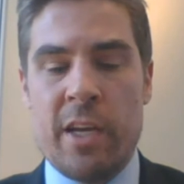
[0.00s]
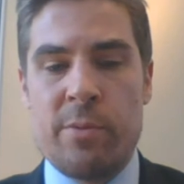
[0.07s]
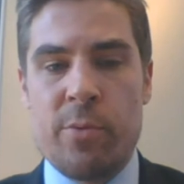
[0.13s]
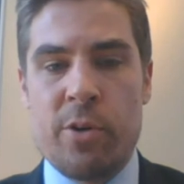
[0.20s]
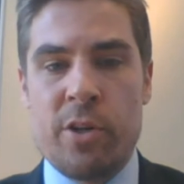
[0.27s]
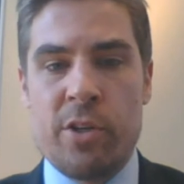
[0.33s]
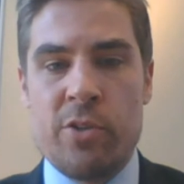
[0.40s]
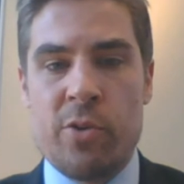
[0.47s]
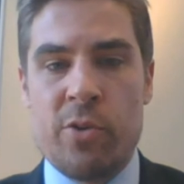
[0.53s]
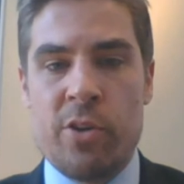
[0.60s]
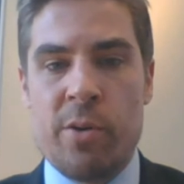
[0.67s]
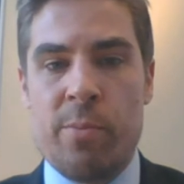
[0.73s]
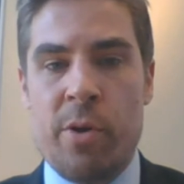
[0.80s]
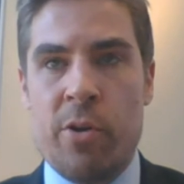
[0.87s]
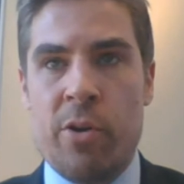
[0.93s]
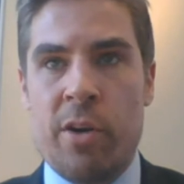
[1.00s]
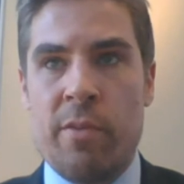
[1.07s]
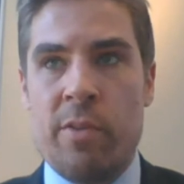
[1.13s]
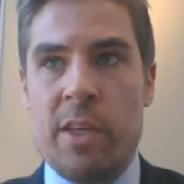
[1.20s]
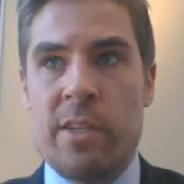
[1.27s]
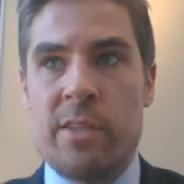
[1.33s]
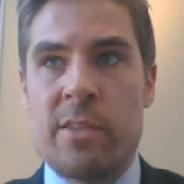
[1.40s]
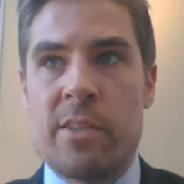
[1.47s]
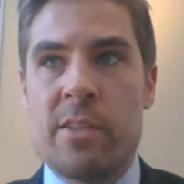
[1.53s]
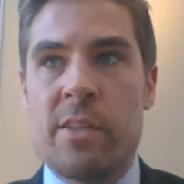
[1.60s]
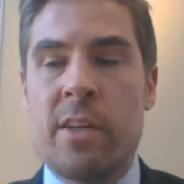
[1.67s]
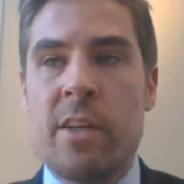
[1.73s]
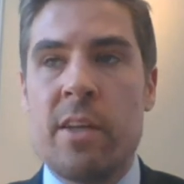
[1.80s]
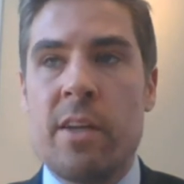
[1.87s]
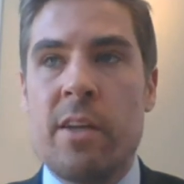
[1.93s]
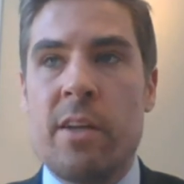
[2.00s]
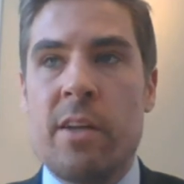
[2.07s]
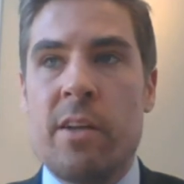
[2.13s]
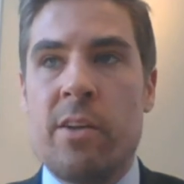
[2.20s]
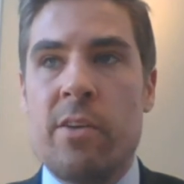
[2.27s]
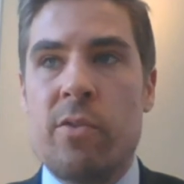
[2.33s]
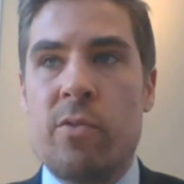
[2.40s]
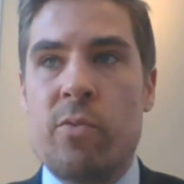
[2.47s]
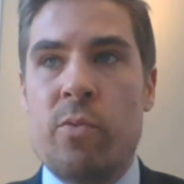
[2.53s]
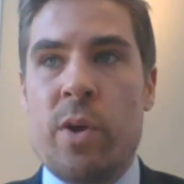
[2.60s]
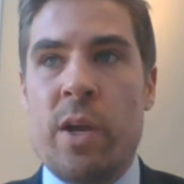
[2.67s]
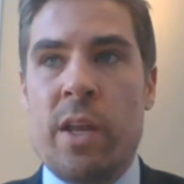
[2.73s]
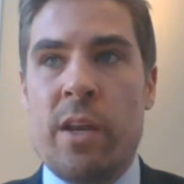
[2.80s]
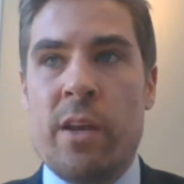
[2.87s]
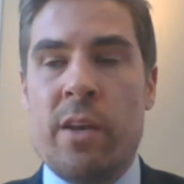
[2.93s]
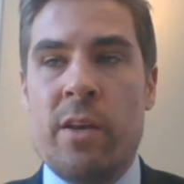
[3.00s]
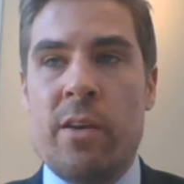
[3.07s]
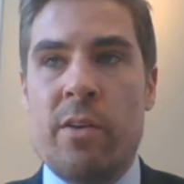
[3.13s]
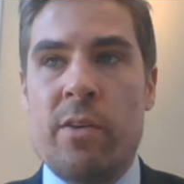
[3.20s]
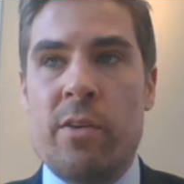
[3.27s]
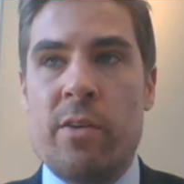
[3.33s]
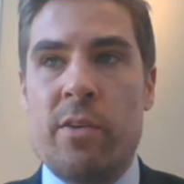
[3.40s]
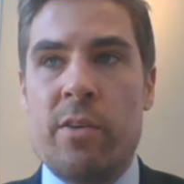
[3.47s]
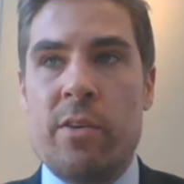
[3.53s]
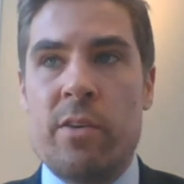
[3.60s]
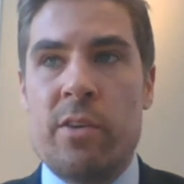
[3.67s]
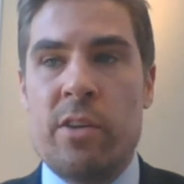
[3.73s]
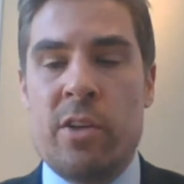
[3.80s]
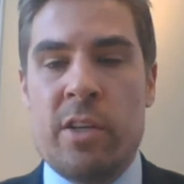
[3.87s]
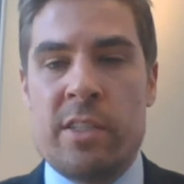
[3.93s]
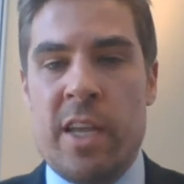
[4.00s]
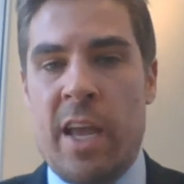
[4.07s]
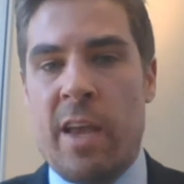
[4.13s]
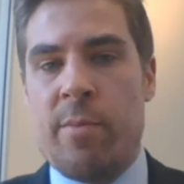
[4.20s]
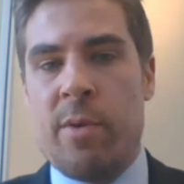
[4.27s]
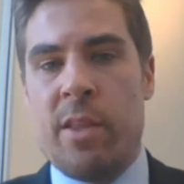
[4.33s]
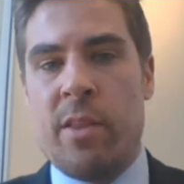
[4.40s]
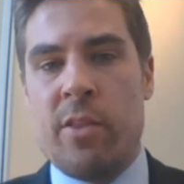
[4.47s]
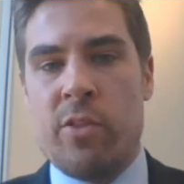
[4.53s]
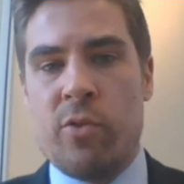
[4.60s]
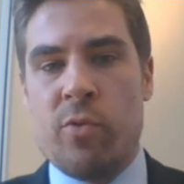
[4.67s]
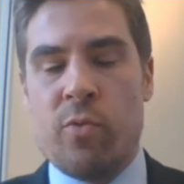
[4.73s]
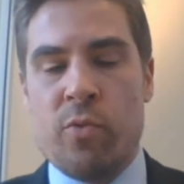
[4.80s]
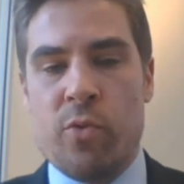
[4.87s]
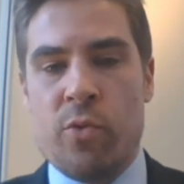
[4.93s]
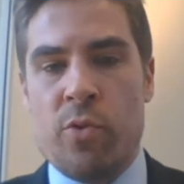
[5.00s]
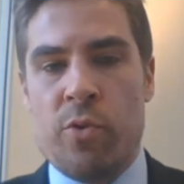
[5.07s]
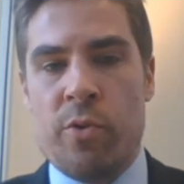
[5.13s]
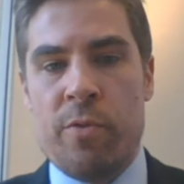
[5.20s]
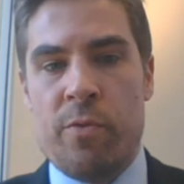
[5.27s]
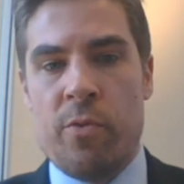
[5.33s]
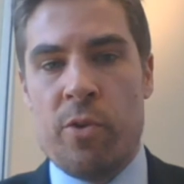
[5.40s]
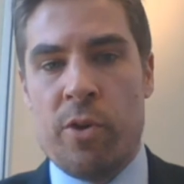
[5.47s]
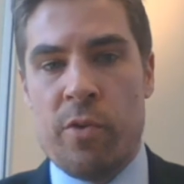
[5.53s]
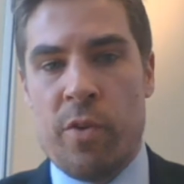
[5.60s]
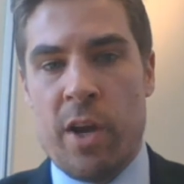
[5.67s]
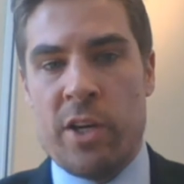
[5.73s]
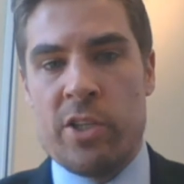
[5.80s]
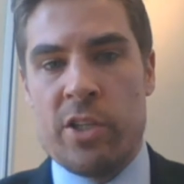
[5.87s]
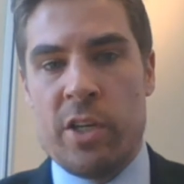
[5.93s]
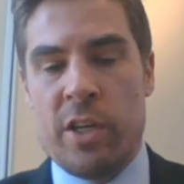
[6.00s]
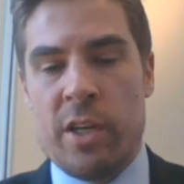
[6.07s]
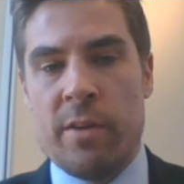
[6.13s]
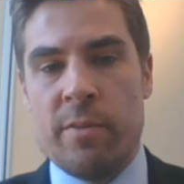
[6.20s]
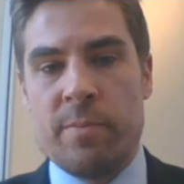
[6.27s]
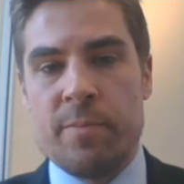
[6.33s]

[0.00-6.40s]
the export control component of this, when you examine the rule for Russia,